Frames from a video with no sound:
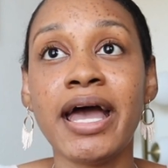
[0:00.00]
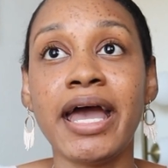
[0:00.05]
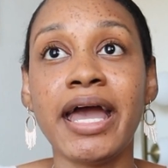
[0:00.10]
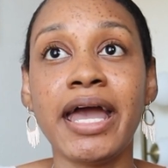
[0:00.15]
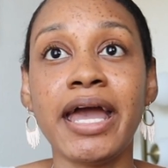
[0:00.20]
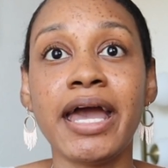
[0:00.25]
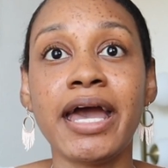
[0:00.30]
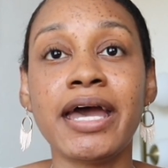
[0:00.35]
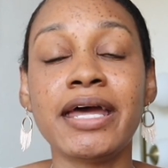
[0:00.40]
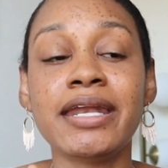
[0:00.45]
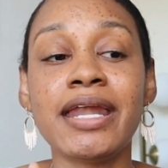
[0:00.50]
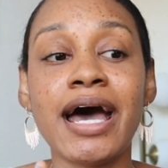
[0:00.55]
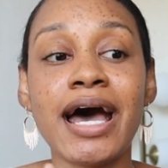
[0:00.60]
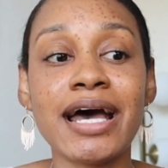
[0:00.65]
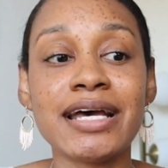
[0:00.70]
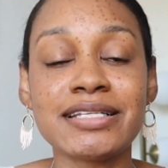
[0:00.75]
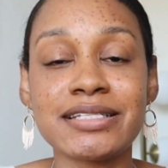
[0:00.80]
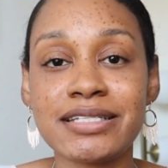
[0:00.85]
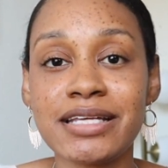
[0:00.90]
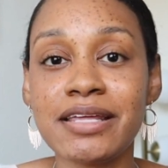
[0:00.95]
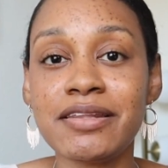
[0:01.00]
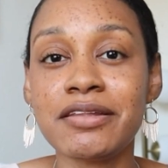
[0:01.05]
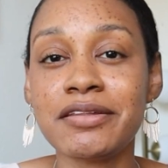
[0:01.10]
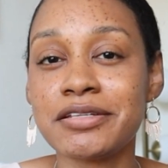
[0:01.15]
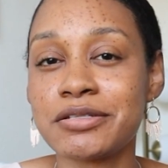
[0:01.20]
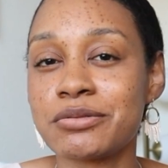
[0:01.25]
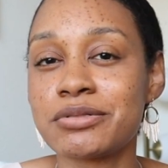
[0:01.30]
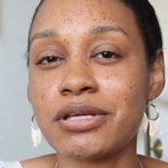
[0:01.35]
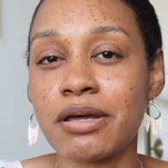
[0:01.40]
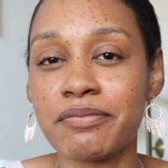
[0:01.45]
And I said that
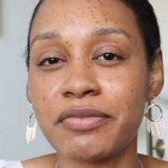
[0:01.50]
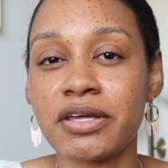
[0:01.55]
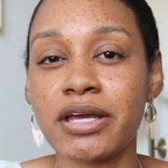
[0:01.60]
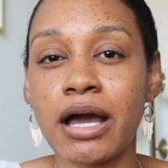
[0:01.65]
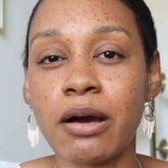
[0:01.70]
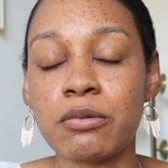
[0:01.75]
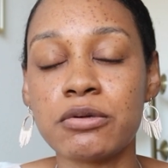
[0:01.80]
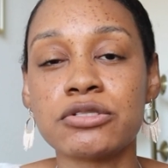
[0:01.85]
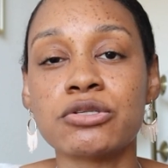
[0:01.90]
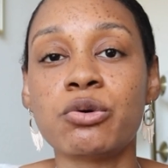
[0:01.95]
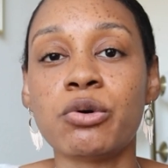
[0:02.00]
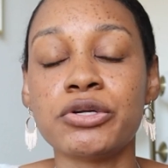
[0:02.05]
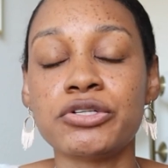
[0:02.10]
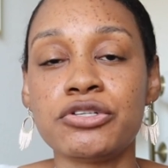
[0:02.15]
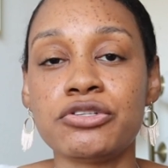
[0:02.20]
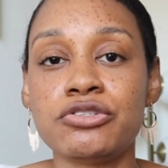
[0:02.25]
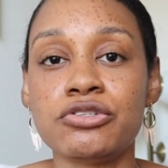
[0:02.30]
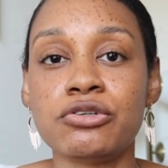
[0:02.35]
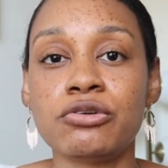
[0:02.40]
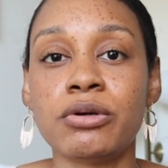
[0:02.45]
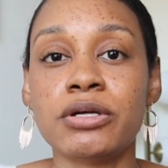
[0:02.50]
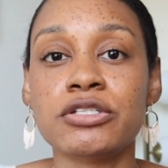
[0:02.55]
this was something I was going to do.